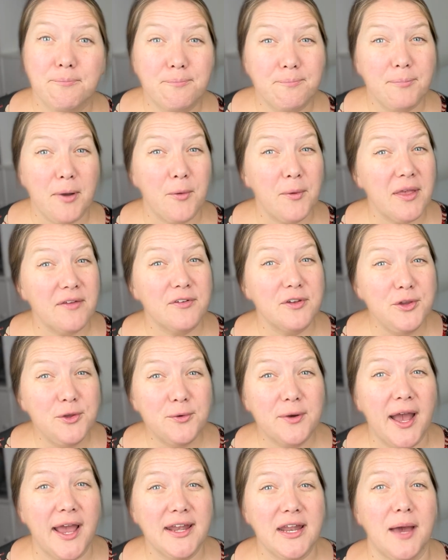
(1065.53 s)
But we have a new
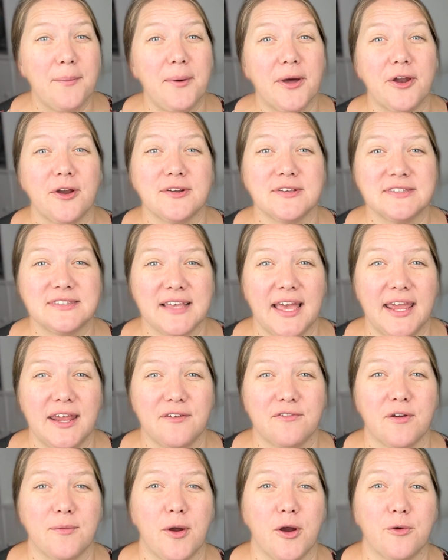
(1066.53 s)
guide up on our site
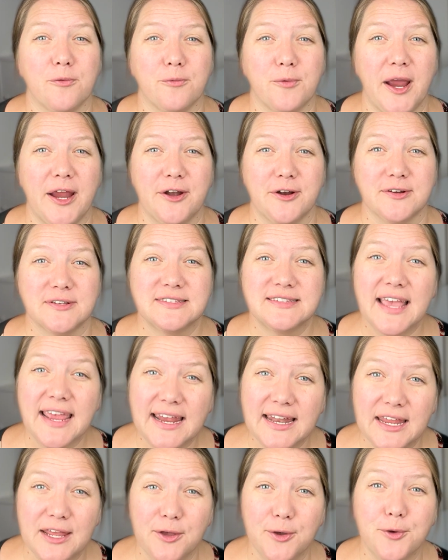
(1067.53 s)
from our writer
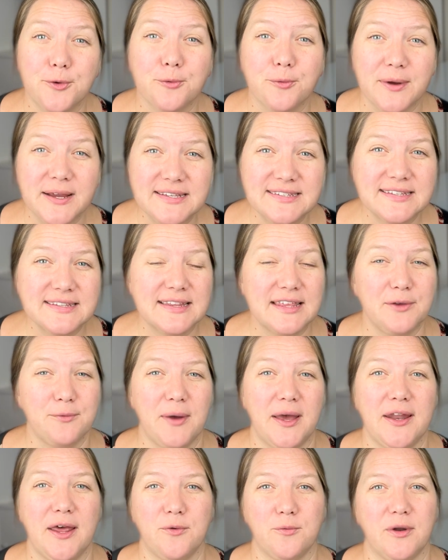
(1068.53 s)
Sadie, who recently
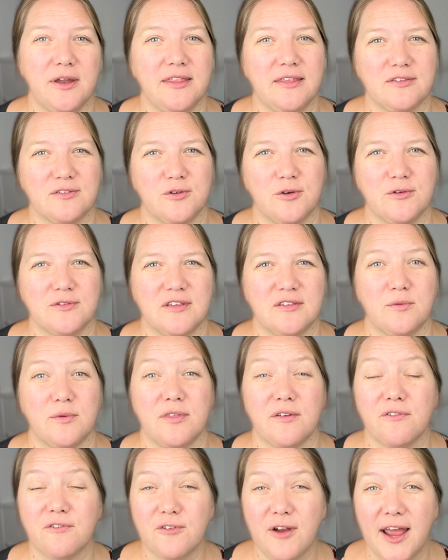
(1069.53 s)
went on one of these cruises with
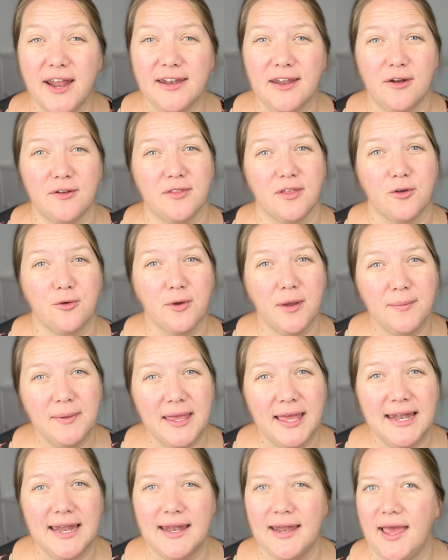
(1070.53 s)
a friend out of the
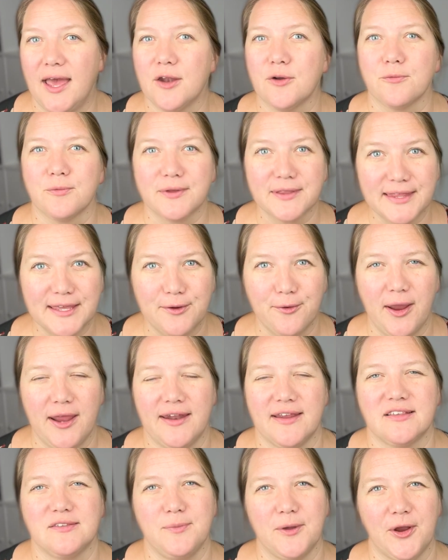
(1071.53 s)
Caribbean and had a really great
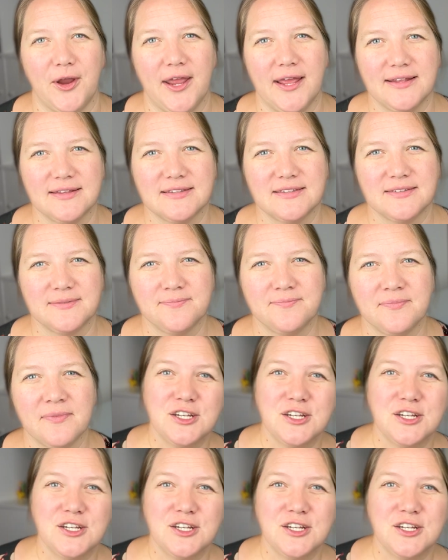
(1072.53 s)
experience.